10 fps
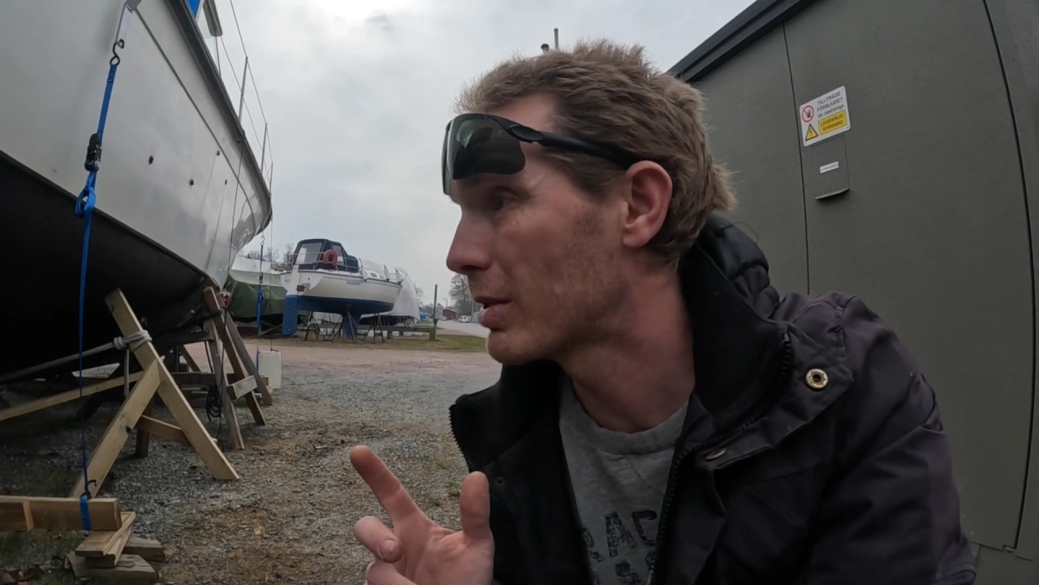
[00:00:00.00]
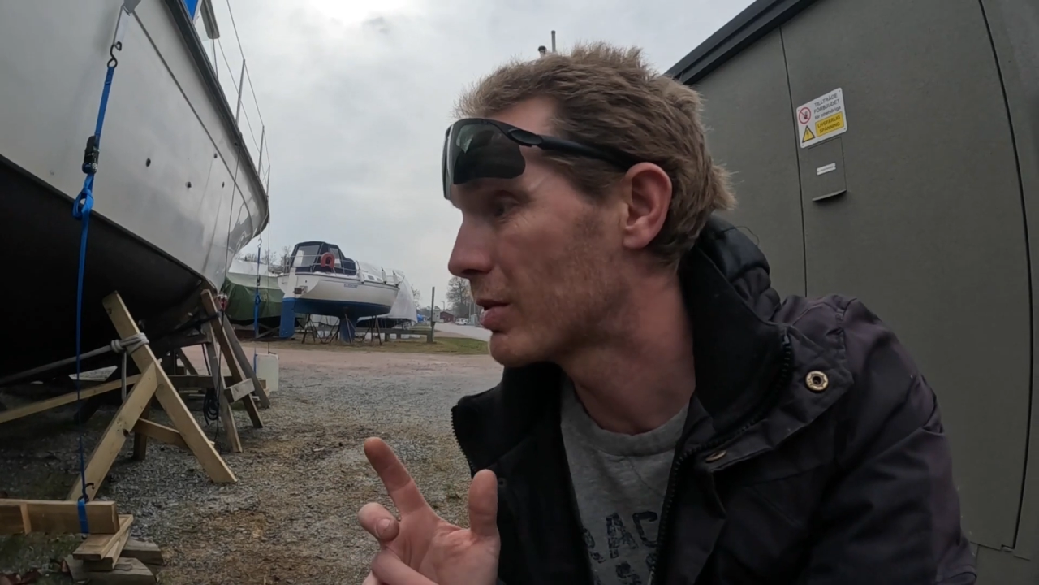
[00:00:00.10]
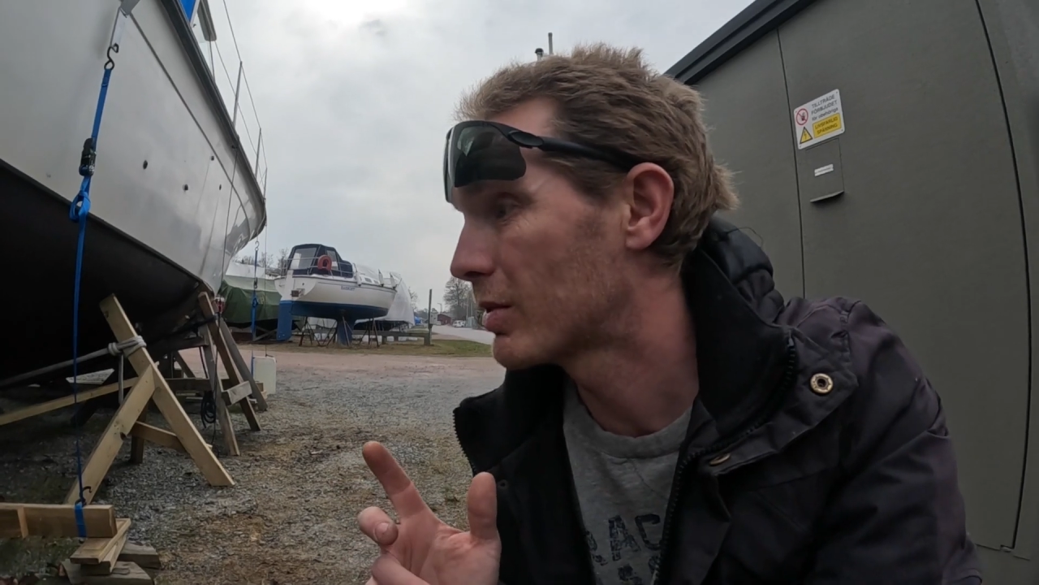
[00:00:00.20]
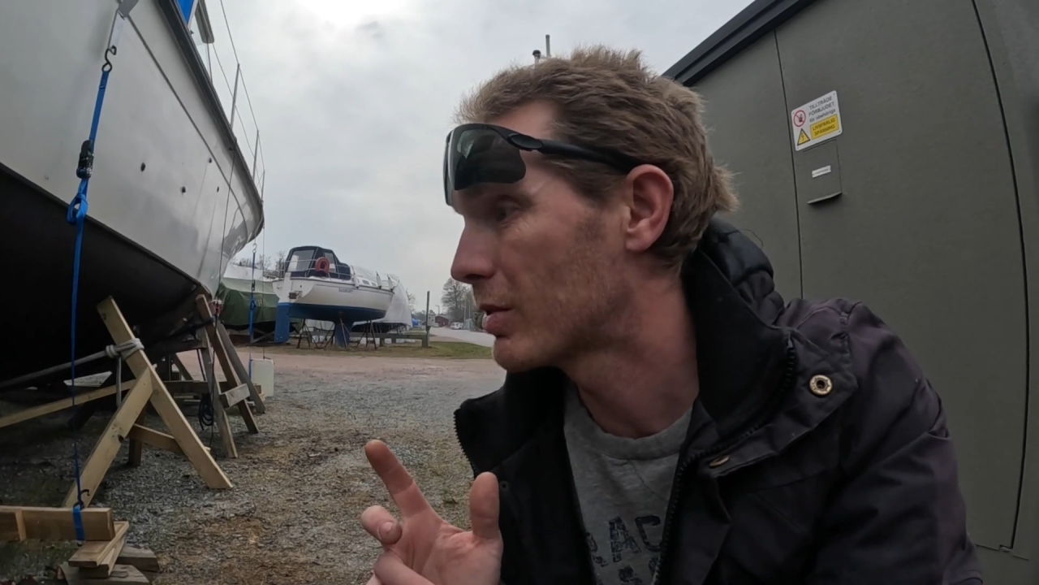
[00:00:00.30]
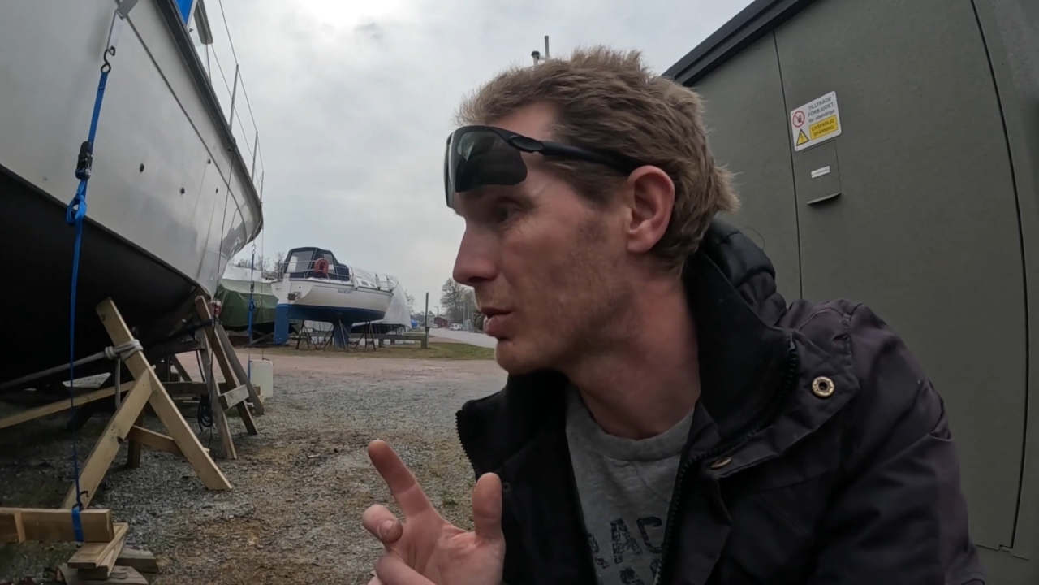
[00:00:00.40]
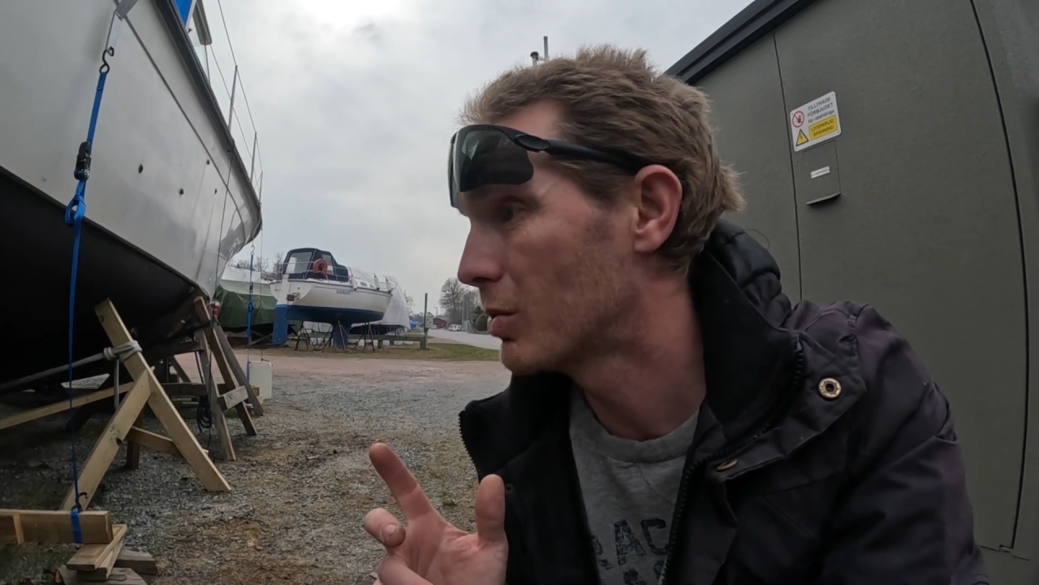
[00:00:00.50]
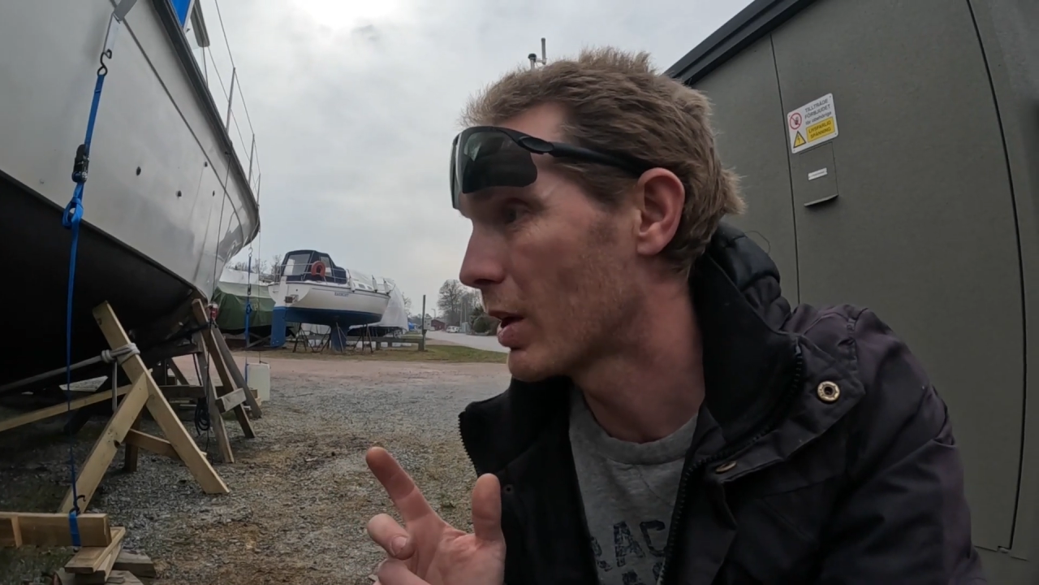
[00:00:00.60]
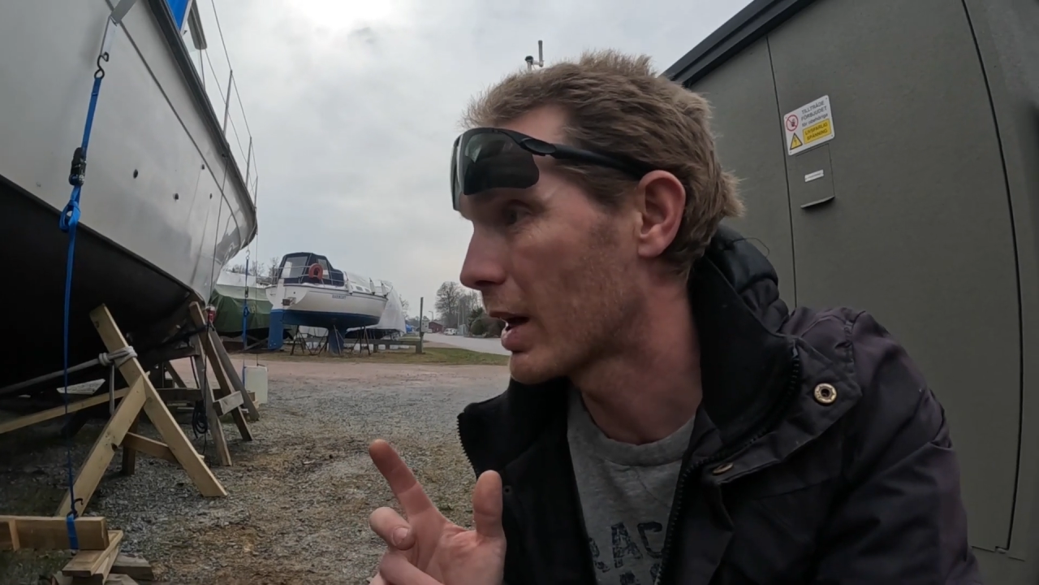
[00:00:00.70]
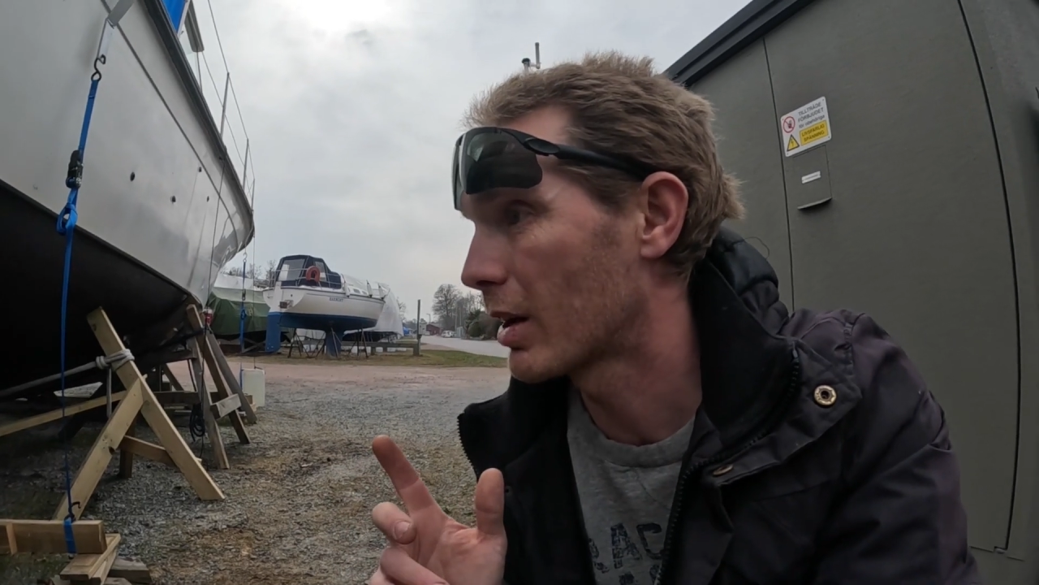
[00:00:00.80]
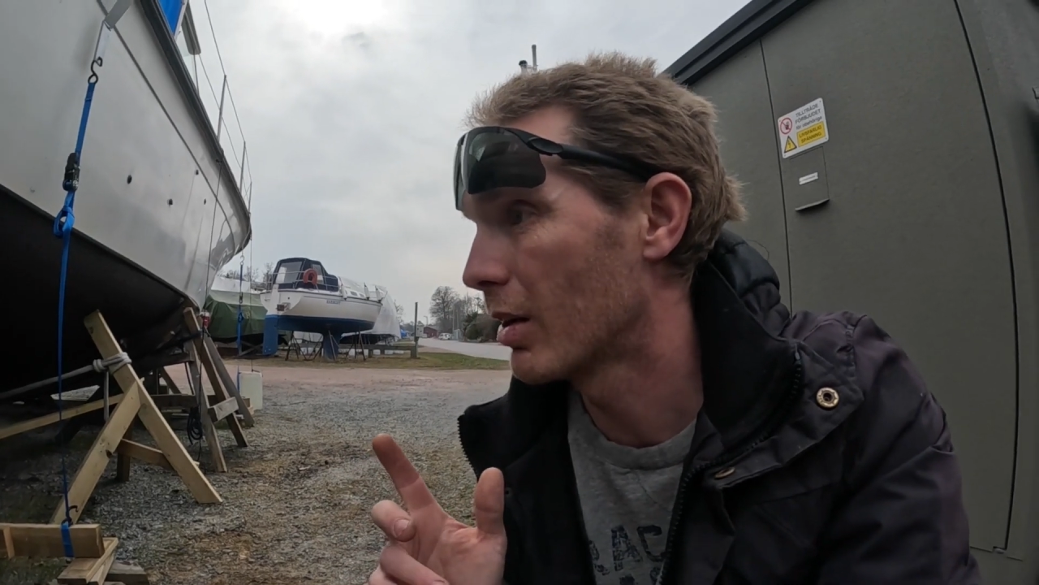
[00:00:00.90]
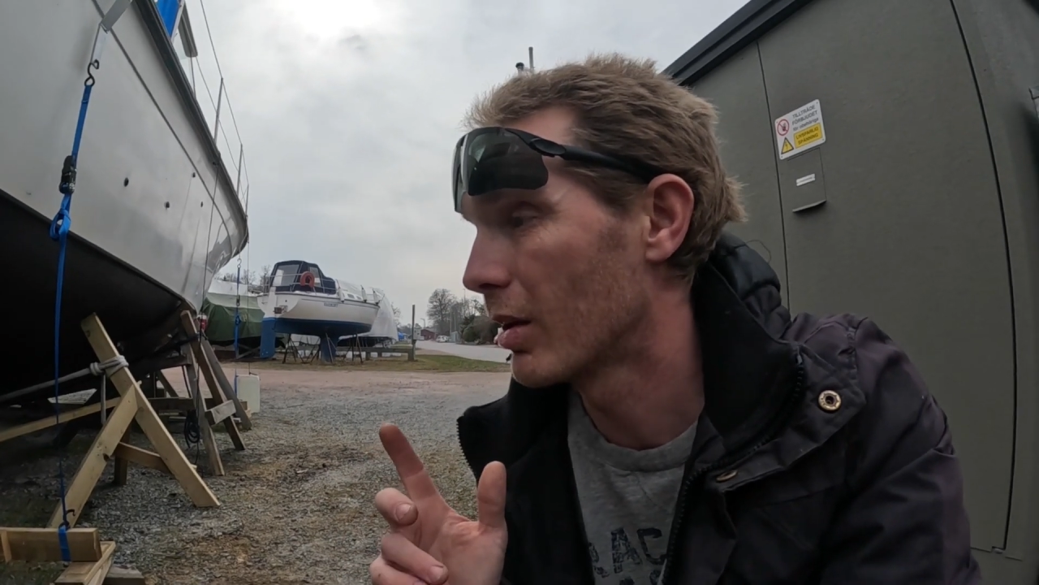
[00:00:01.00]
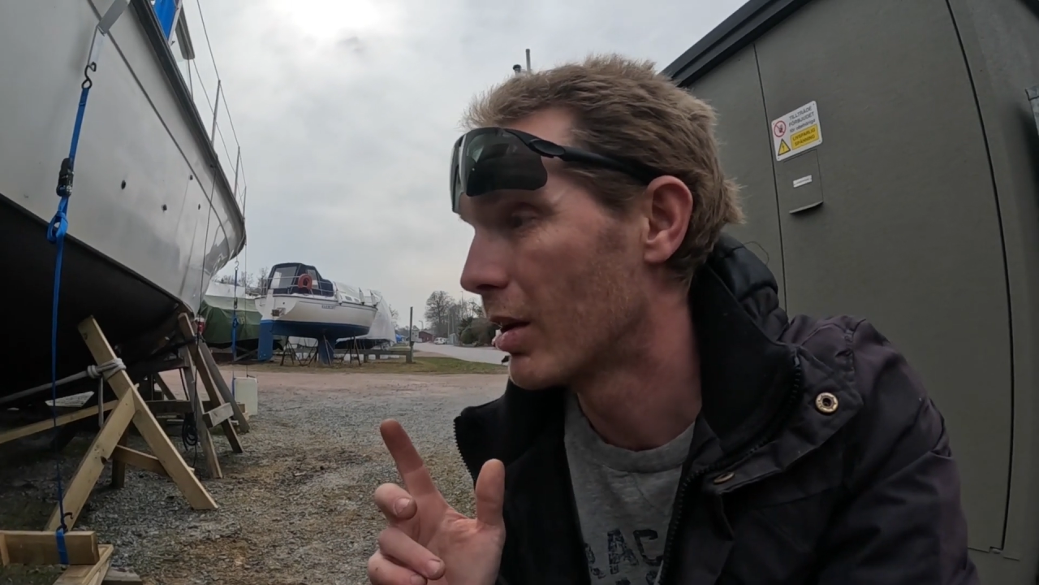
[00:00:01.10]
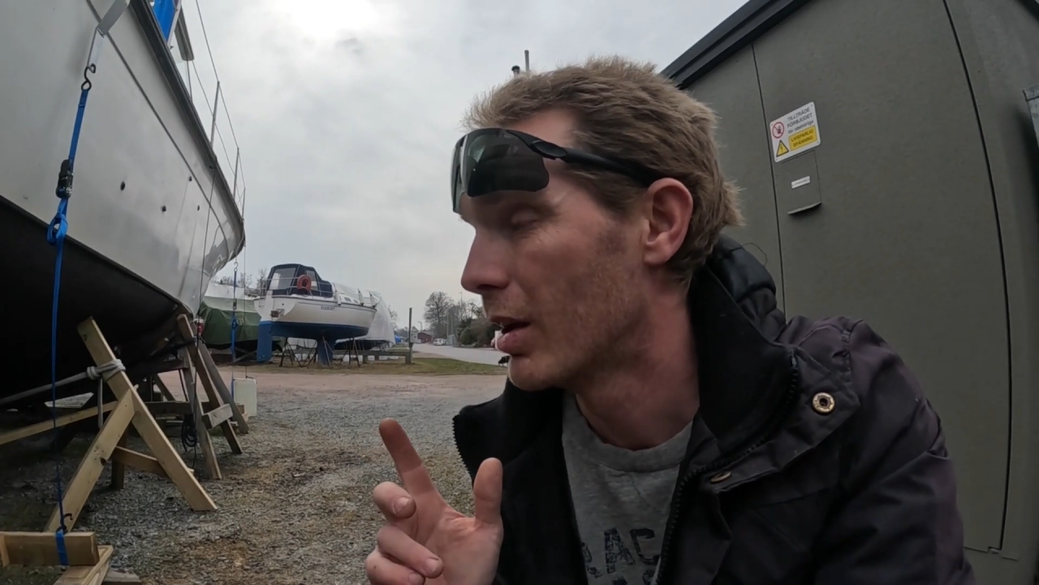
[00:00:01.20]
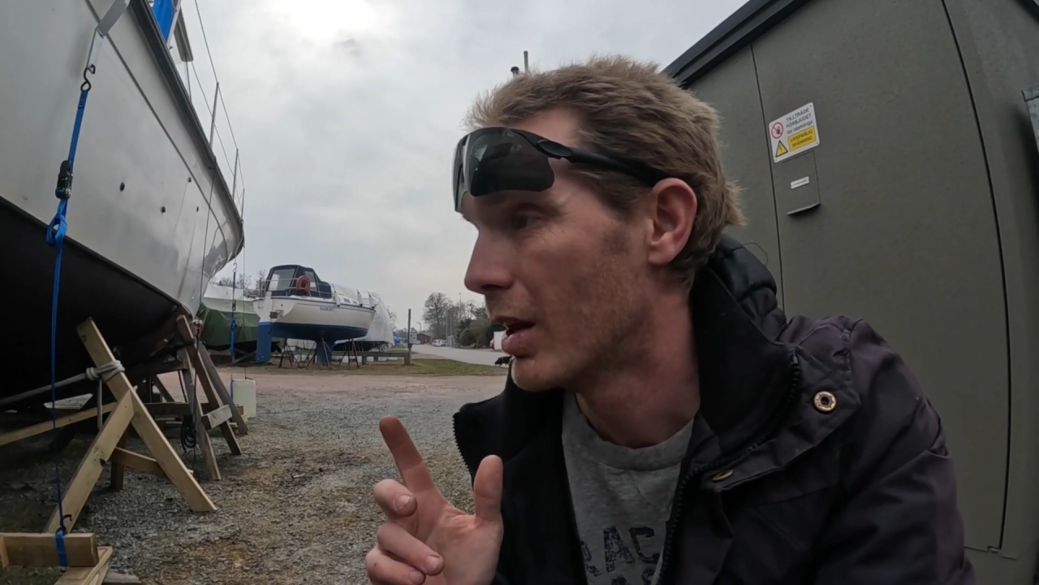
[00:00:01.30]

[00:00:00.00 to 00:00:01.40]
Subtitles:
it's to tackle